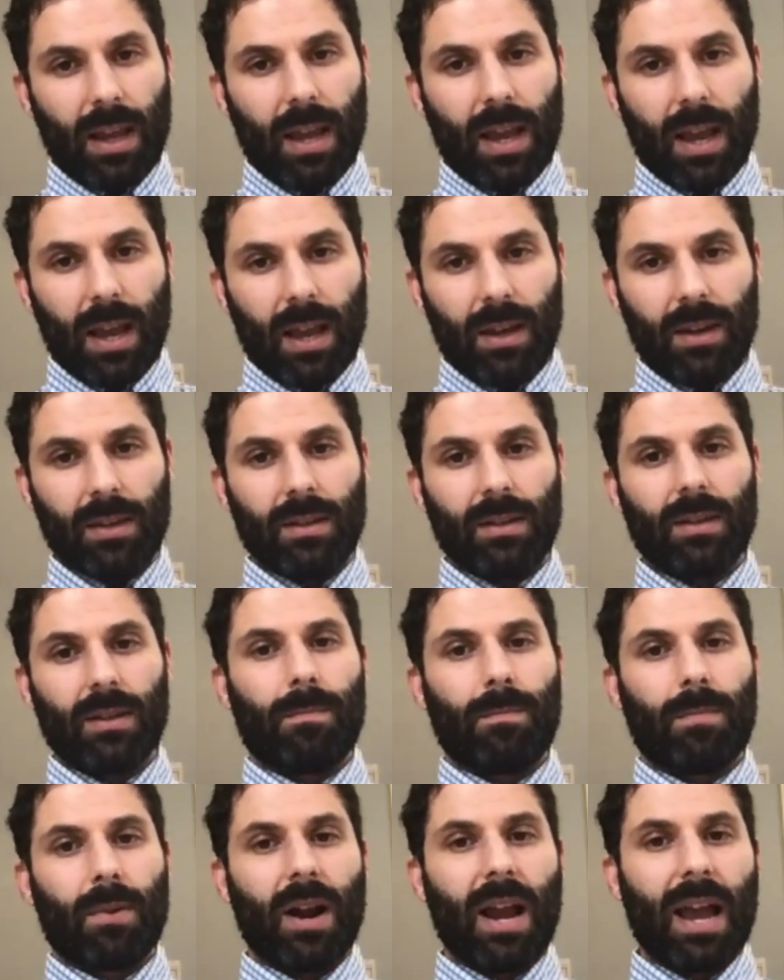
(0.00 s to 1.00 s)
And
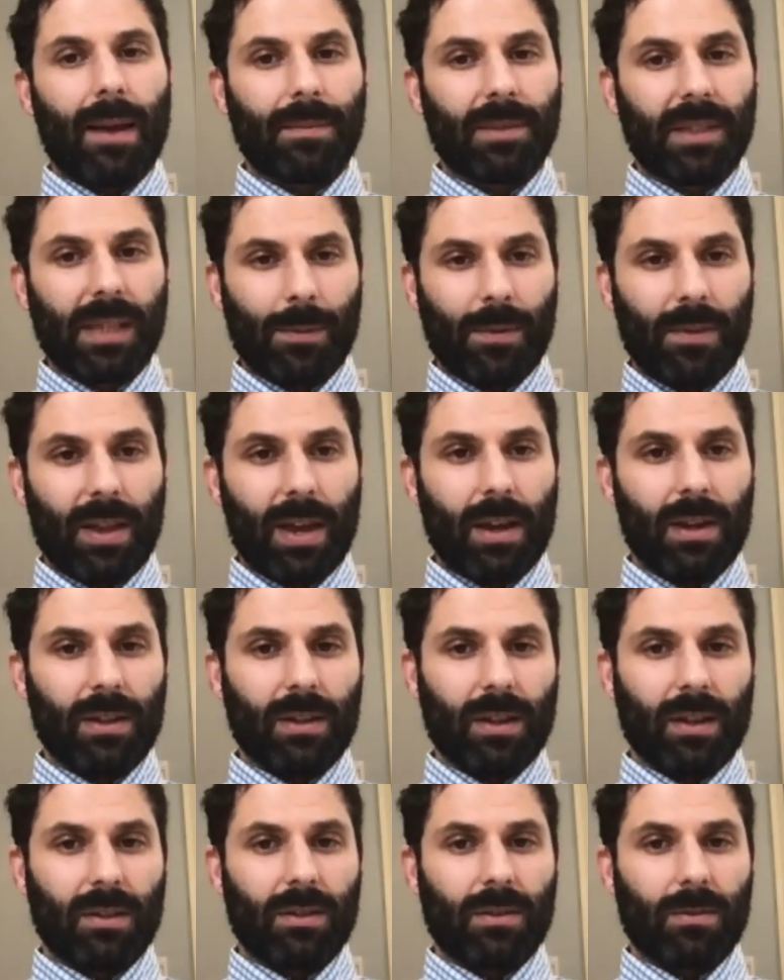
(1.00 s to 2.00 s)
perhaps some of that is
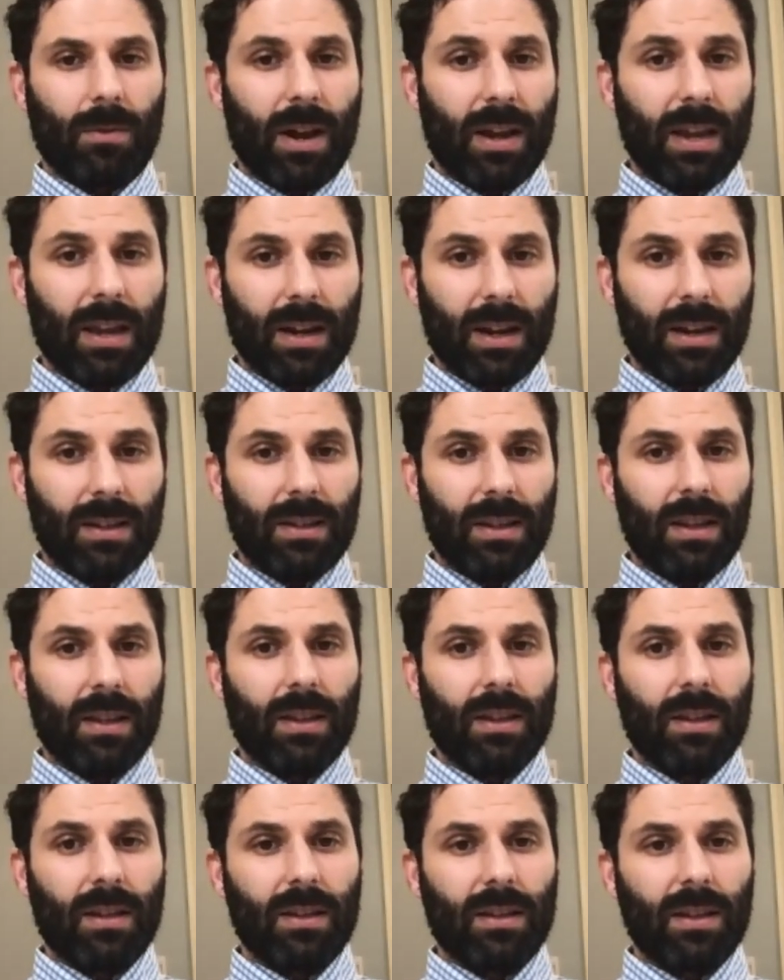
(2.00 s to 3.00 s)
us recognizing
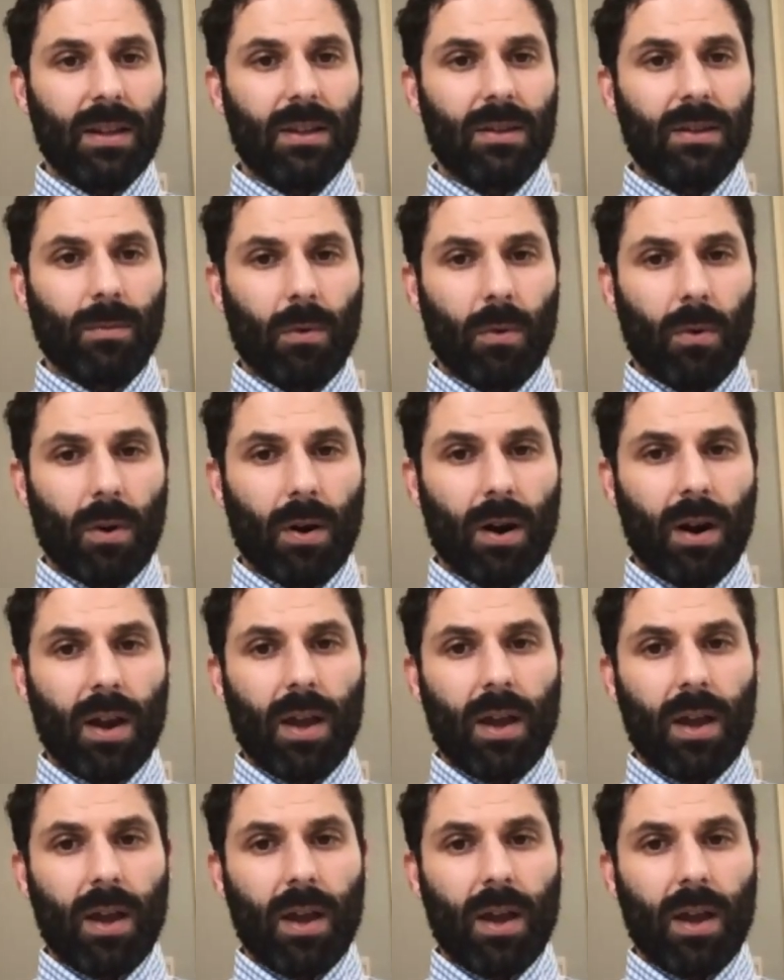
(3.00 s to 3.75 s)
the disease more.